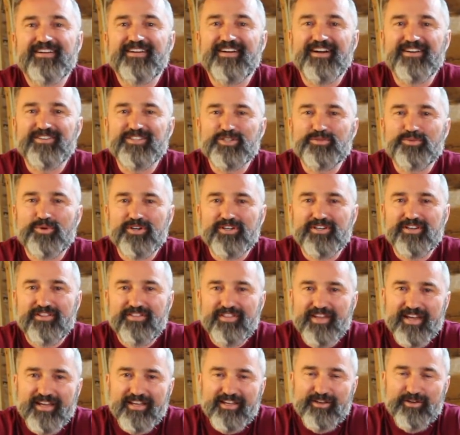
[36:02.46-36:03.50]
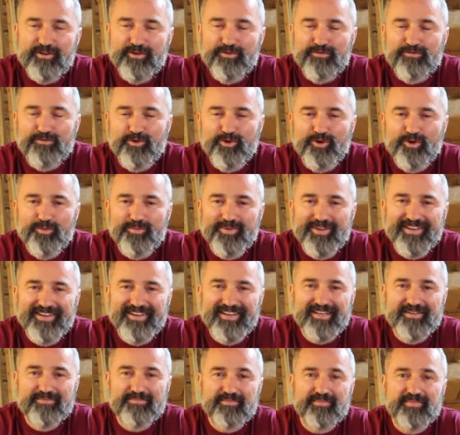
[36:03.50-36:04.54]
I just wanted to thank you for
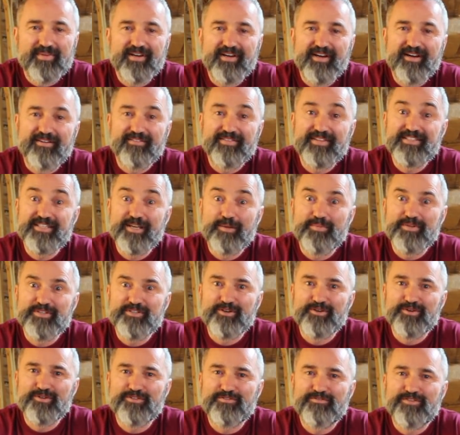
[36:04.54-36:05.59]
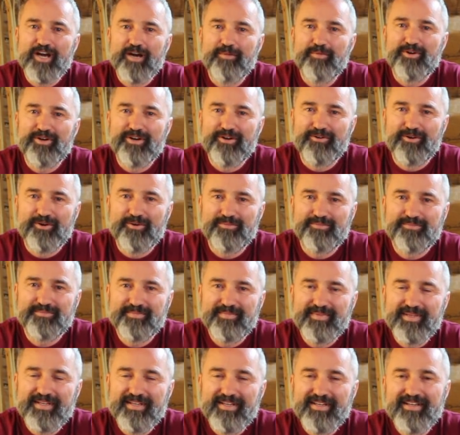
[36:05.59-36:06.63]
being this episode's Fiber Hero.
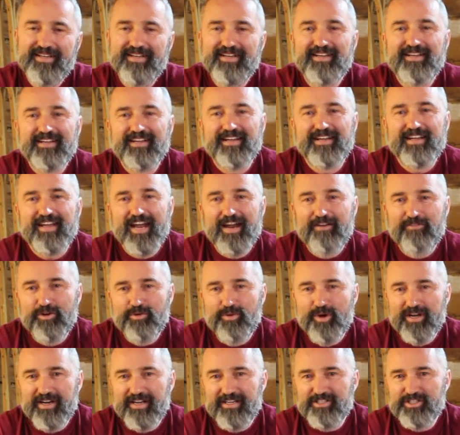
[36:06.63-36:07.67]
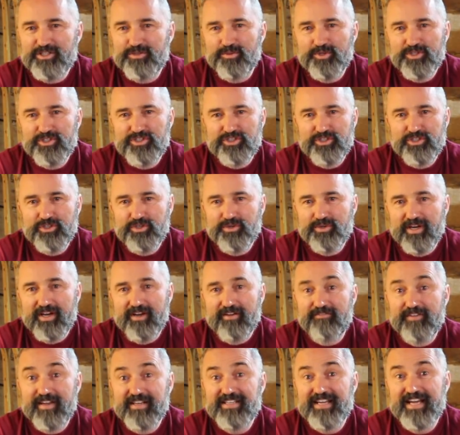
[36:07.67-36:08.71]
Everyone, I just wish you
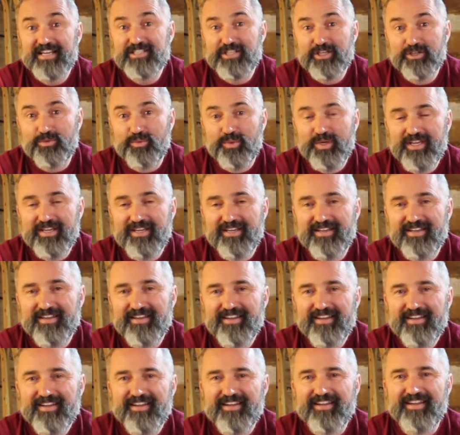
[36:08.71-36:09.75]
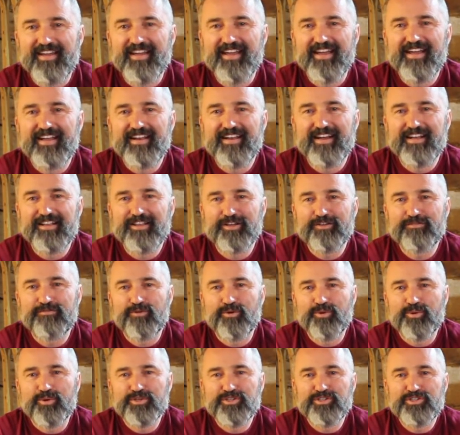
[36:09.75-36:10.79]
a fantastic week, and I look
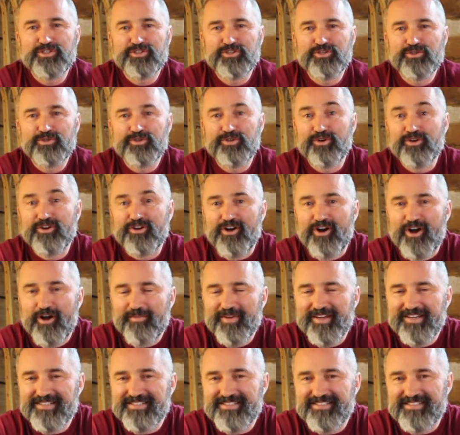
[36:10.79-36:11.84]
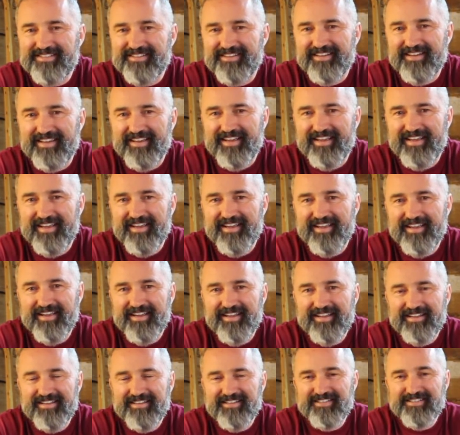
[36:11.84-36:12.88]
forward to your comments
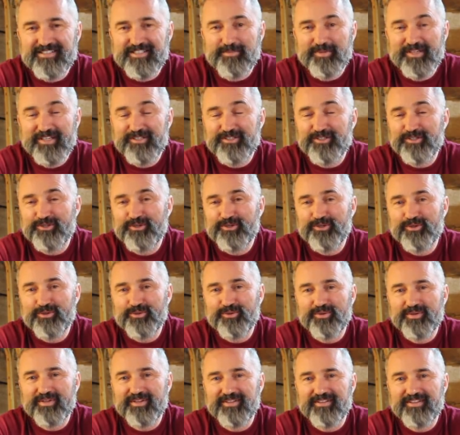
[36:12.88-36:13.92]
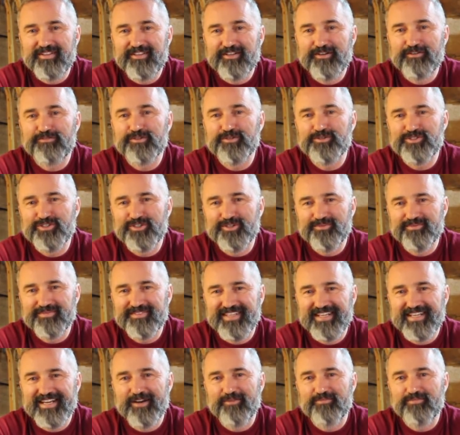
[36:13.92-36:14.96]
and speaking to you in the near future.
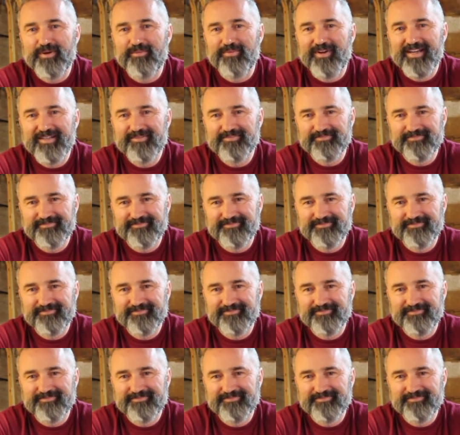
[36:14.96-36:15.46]
Take care. Bye-bye.